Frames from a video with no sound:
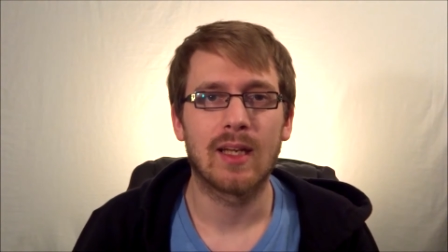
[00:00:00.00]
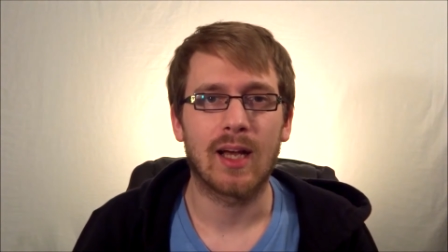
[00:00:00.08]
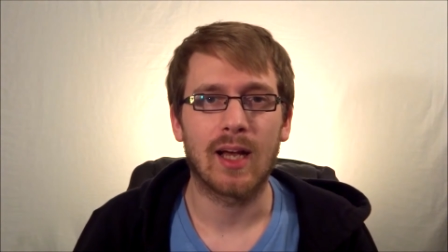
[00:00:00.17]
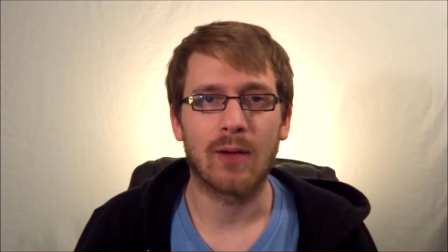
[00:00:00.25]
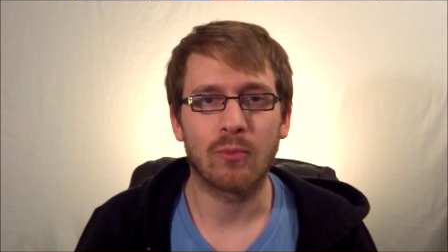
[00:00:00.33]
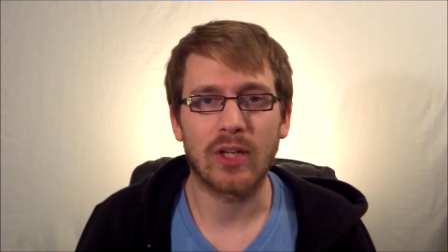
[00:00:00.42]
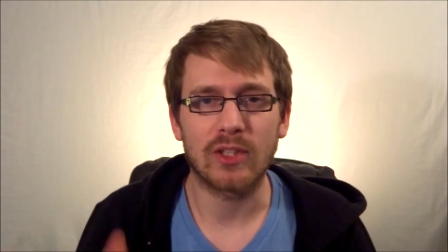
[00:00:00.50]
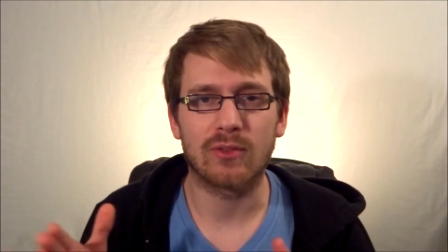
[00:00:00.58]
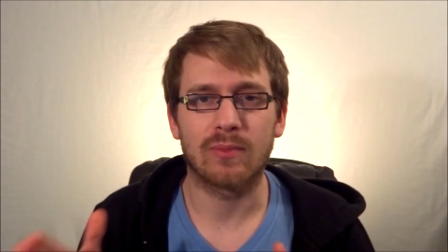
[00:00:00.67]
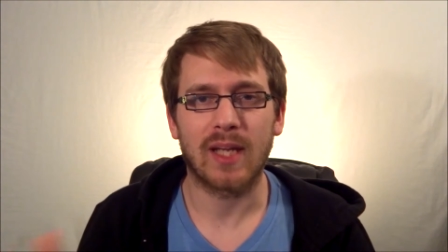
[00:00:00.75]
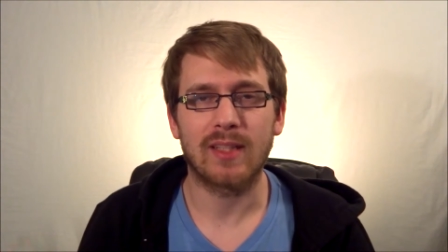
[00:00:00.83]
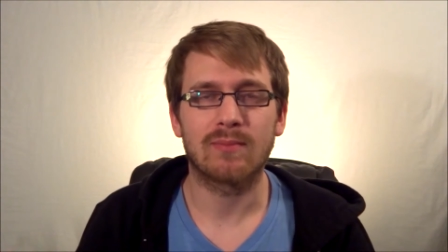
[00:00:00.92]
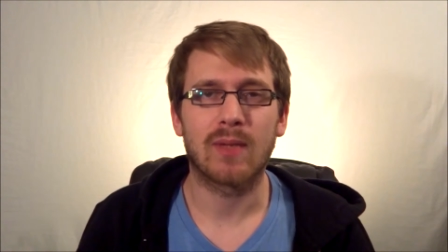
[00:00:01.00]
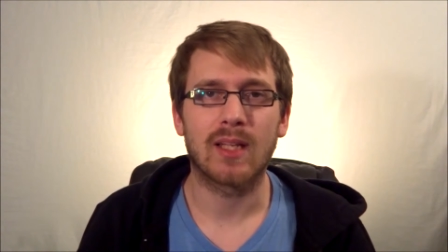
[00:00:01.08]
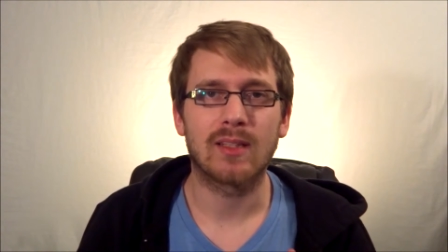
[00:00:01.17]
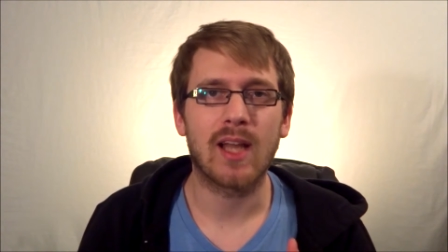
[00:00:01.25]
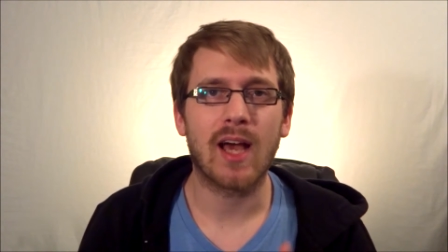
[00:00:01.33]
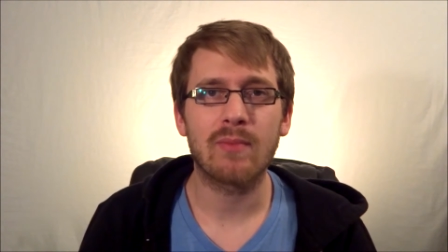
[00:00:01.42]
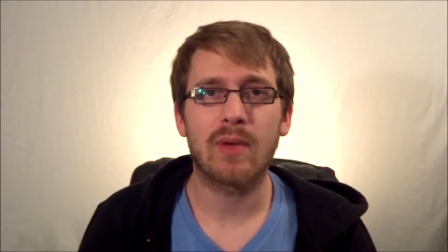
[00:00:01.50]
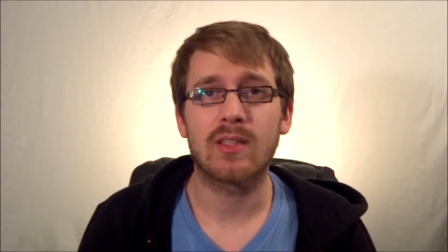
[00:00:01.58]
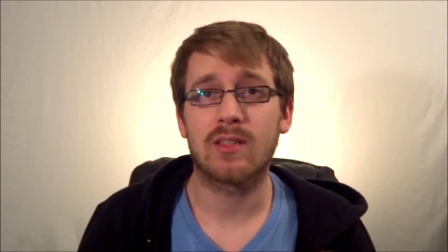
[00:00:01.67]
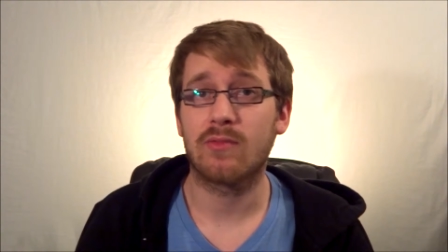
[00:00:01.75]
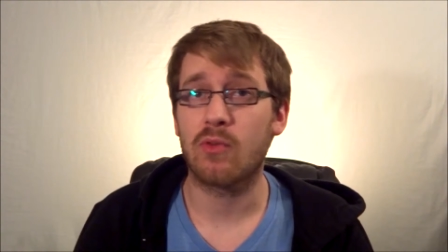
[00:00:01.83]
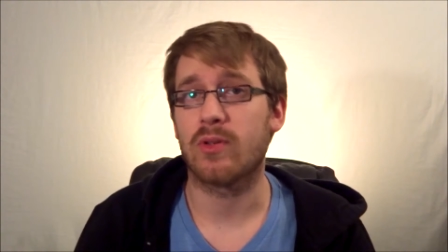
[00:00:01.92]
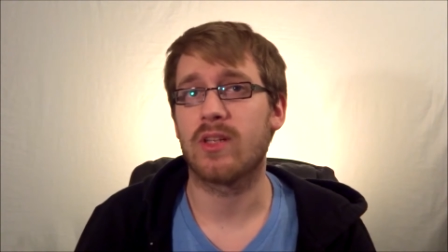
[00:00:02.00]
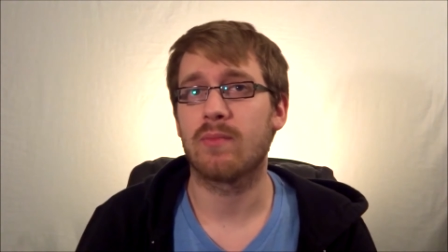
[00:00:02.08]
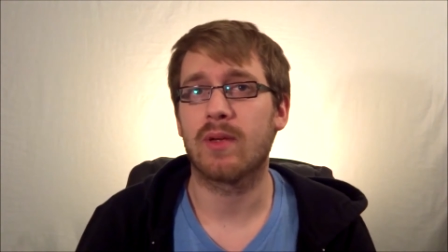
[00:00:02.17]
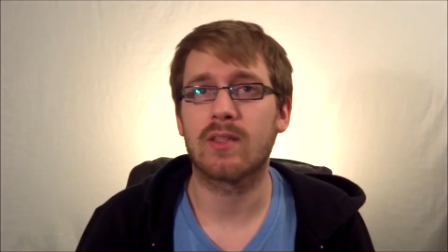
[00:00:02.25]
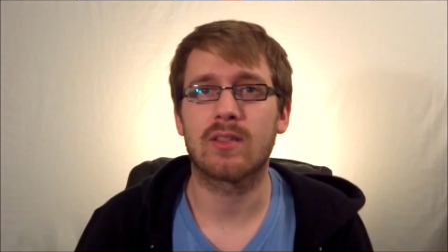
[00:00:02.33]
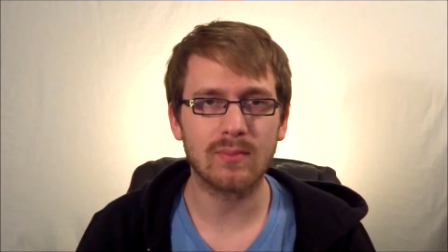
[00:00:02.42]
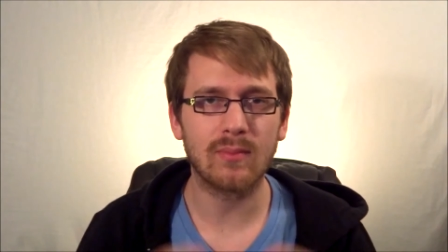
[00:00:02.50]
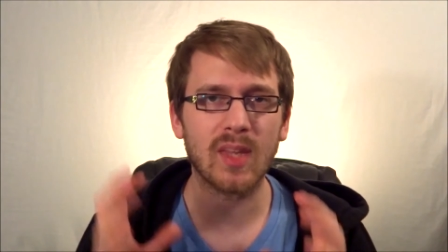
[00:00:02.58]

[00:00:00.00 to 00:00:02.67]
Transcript: um, range from nine, mo nine, months to 14 months.